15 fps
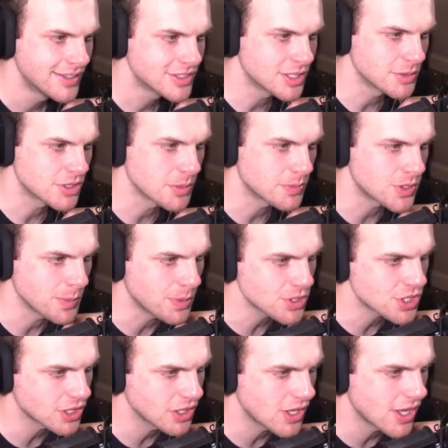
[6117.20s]
To
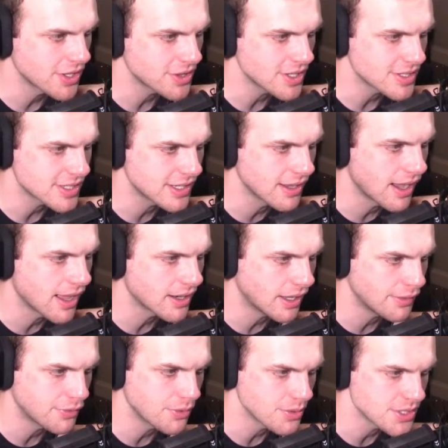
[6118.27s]
push along this
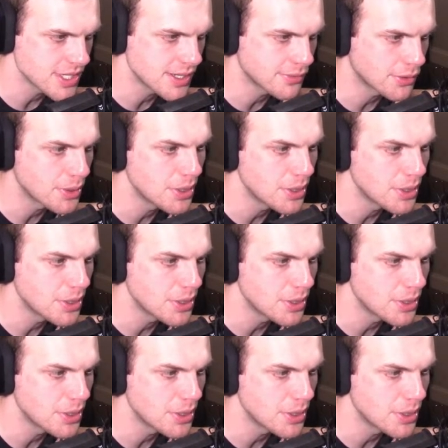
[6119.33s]
god-awful receiver